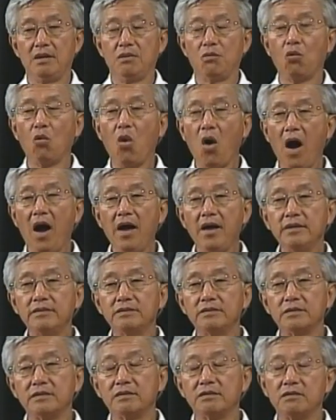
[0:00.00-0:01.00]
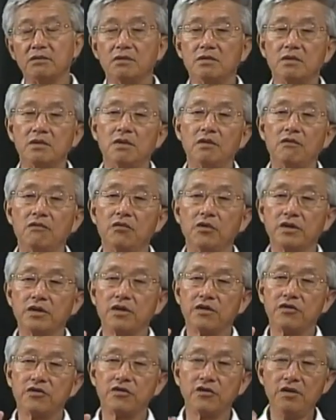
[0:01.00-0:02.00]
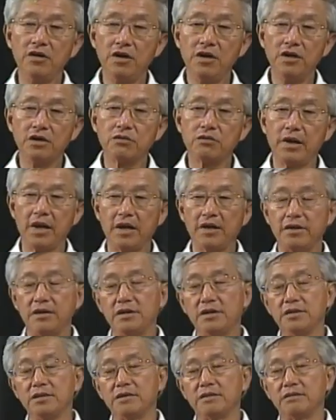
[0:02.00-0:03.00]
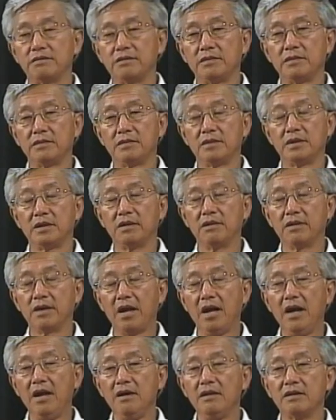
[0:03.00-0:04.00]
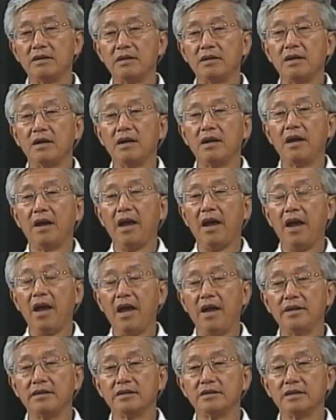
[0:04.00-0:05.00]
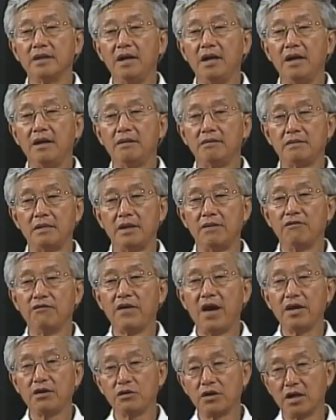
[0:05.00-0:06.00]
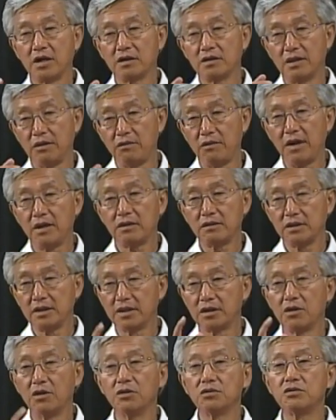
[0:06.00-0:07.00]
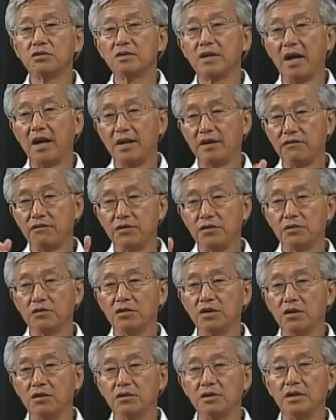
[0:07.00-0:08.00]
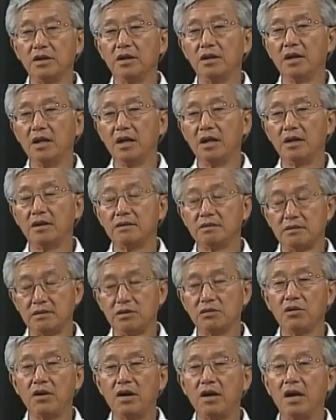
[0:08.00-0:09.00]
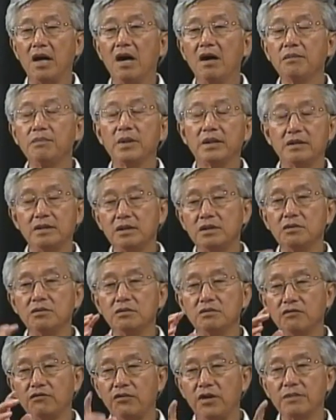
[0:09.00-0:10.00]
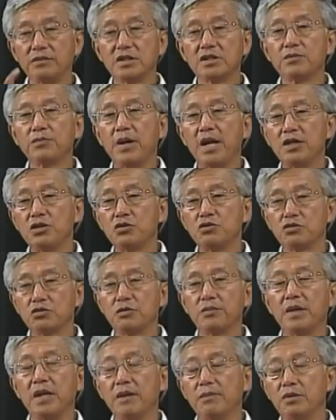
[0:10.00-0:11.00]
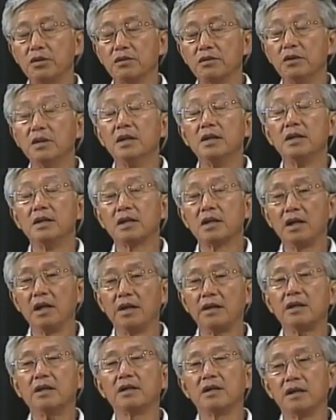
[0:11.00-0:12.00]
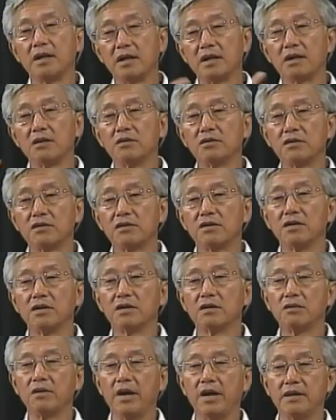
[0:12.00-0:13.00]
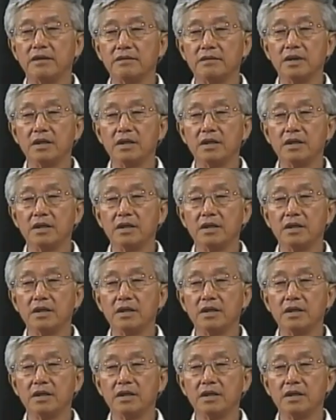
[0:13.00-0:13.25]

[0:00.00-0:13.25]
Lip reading: One for the 3rd graders, okay? And in fact, you can directly go to that if you know the URL, but from this page, you should be able to click and go to the 3rd grade,